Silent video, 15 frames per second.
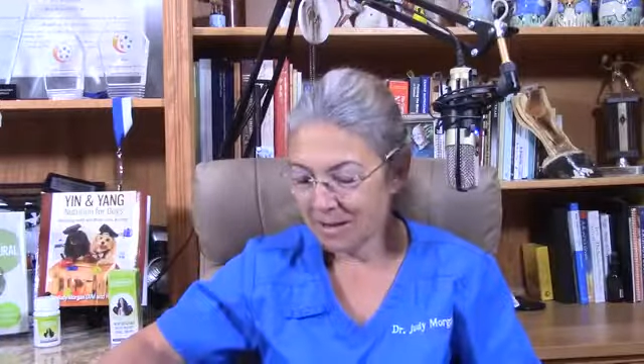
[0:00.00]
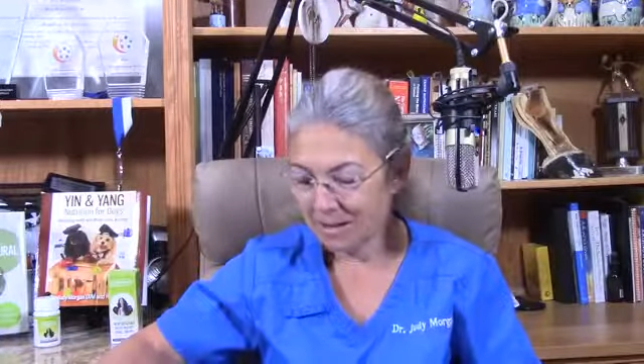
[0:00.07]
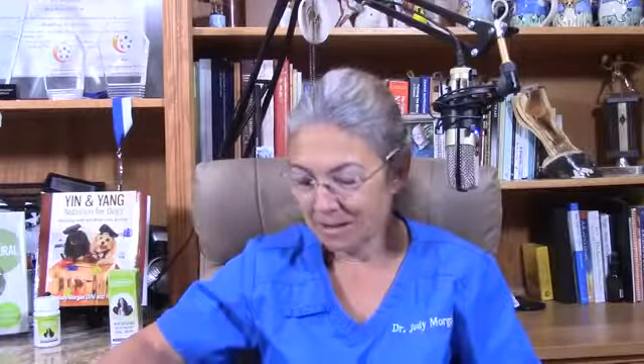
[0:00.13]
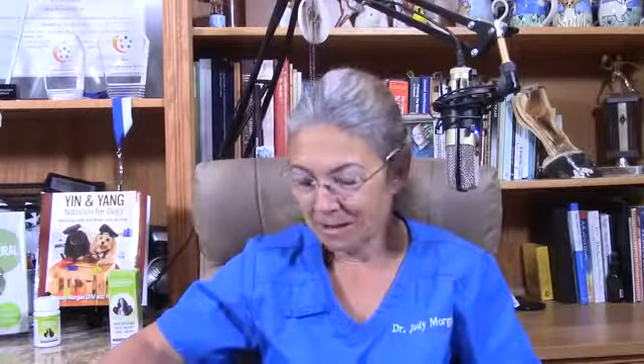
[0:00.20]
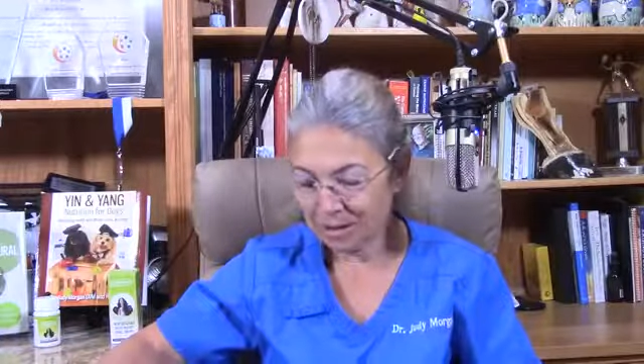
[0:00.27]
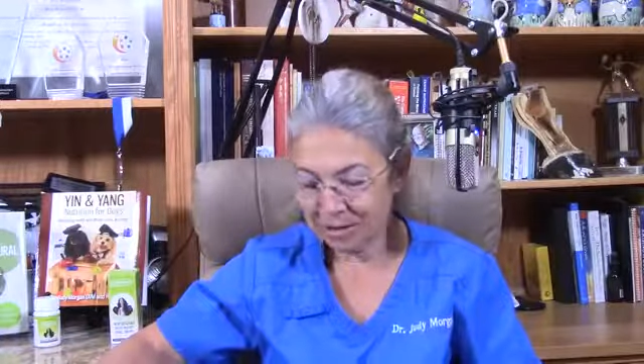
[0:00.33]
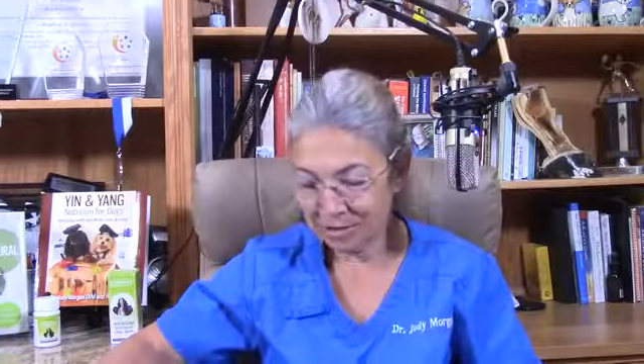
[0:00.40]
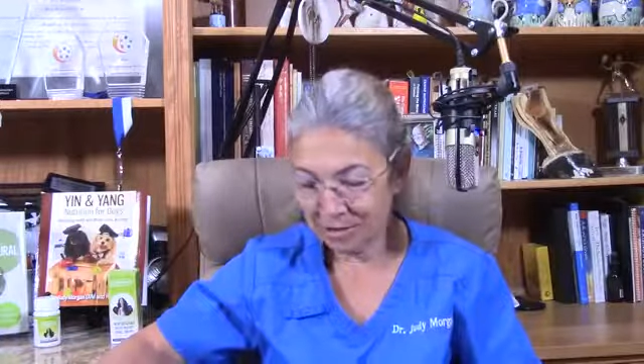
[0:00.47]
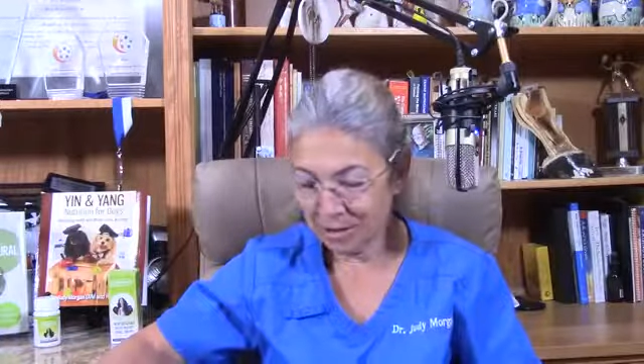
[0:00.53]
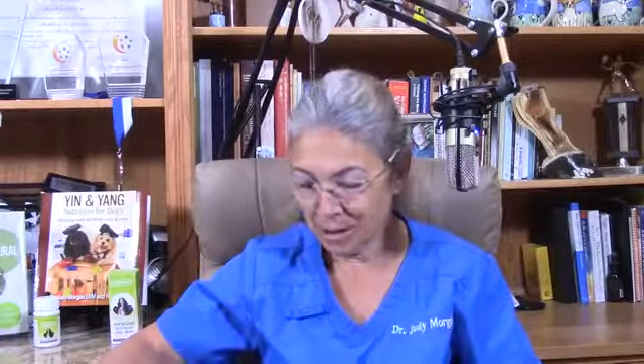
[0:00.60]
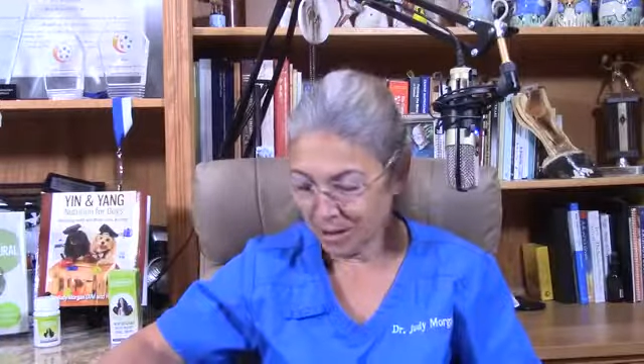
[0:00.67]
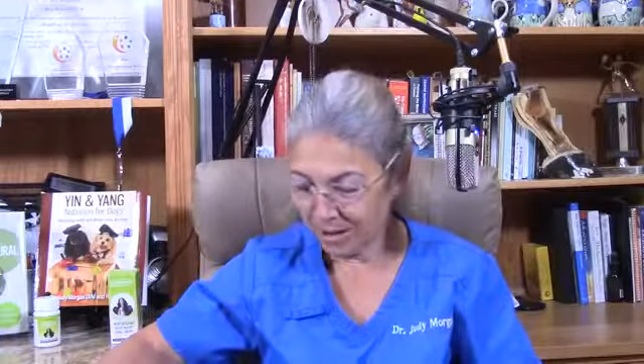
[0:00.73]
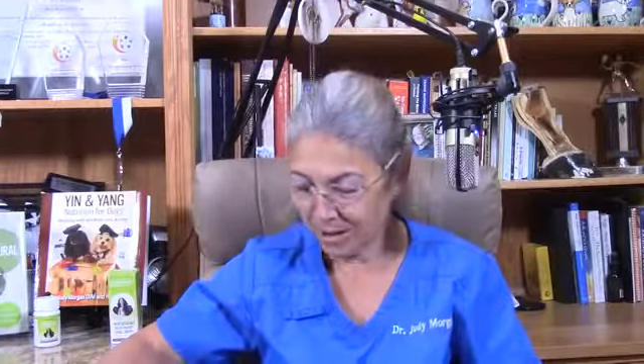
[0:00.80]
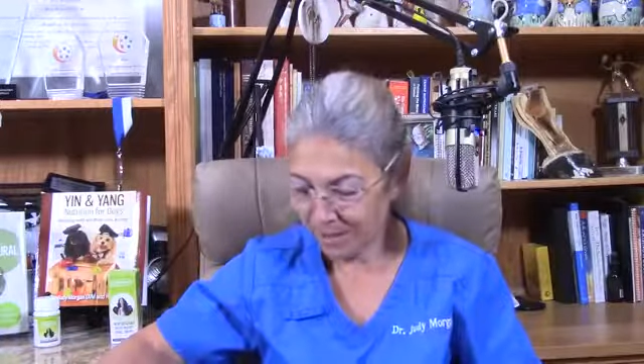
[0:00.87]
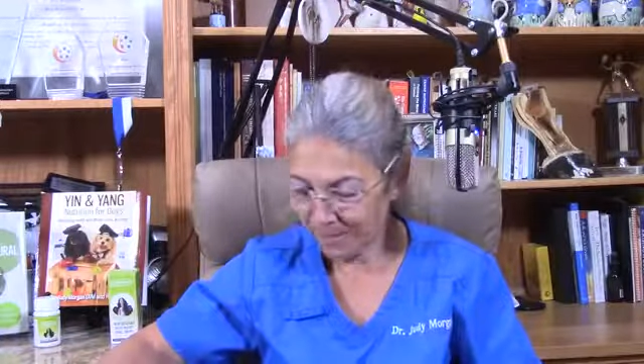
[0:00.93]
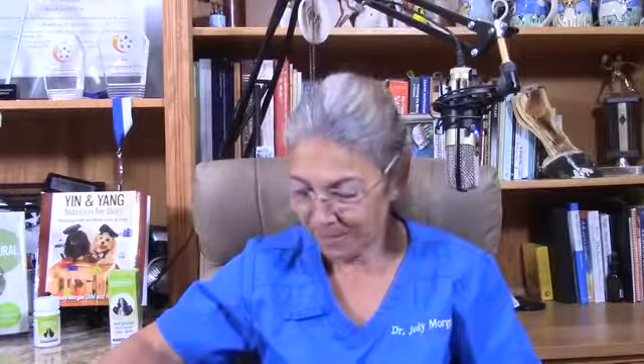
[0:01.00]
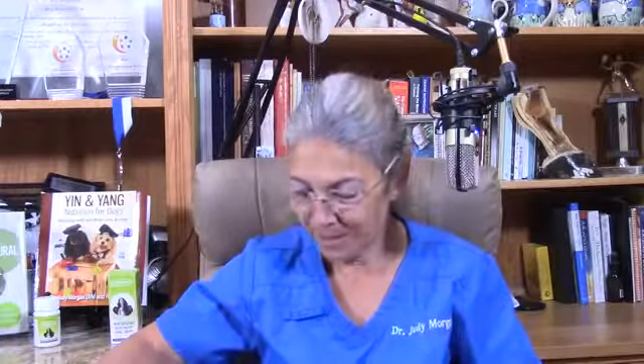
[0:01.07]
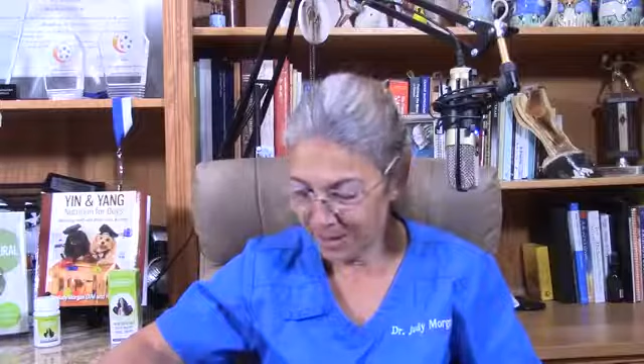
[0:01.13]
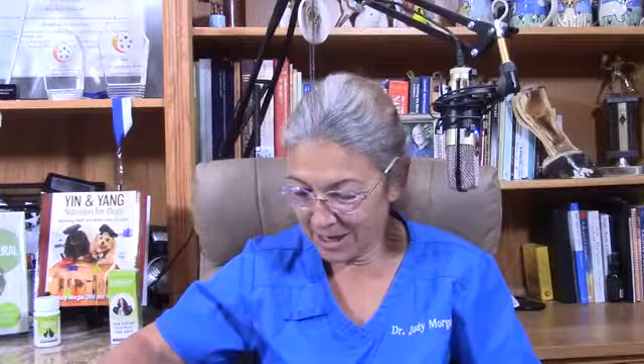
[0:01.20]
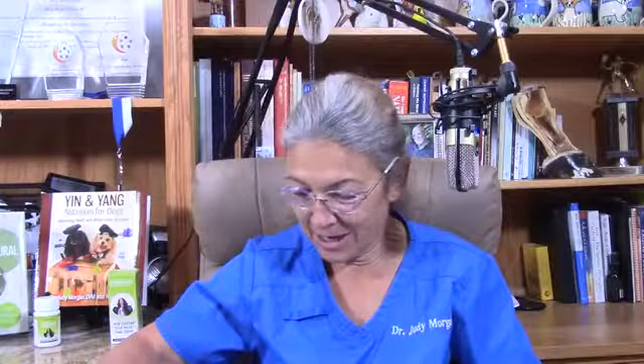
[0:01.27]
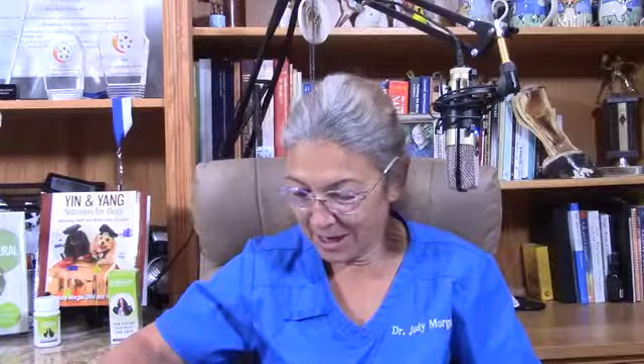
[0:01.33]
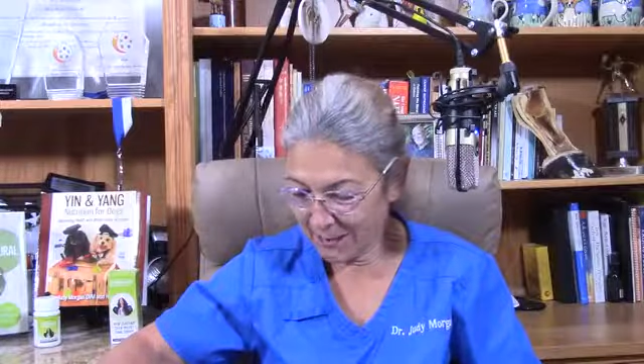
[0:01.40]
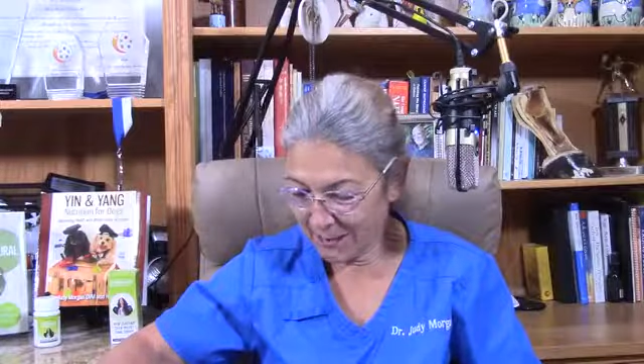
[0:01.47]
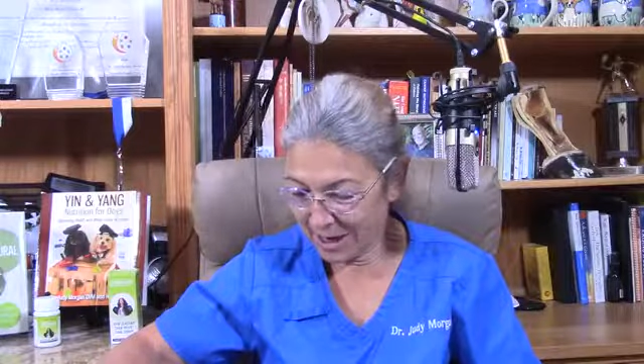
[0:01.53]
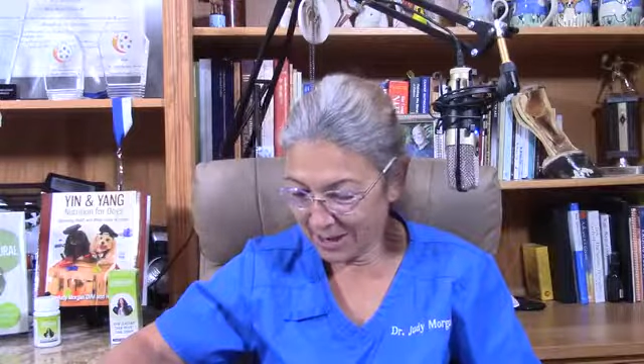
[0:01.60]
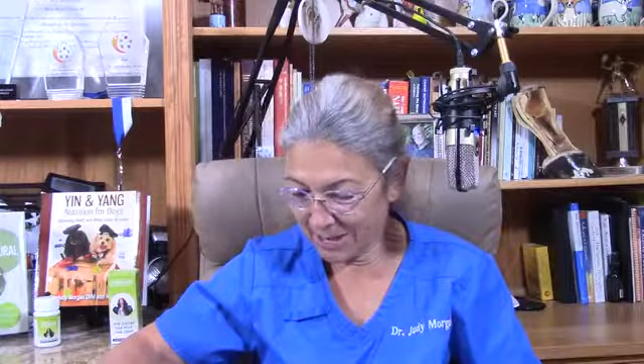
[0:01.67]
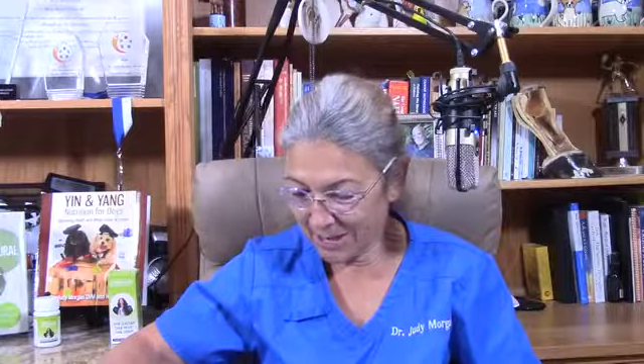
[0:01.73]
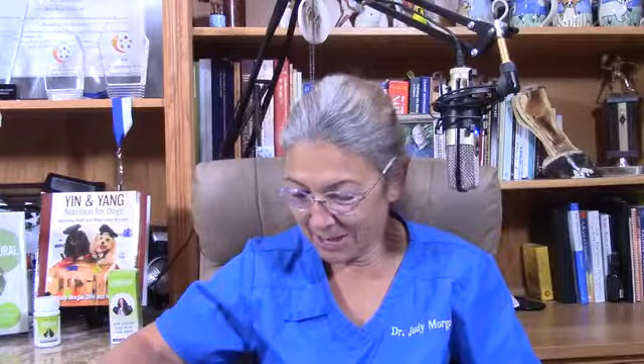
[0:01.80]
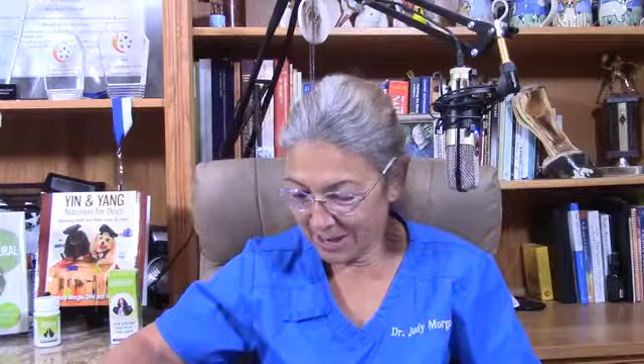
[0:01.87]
you know, you just start. Anyway,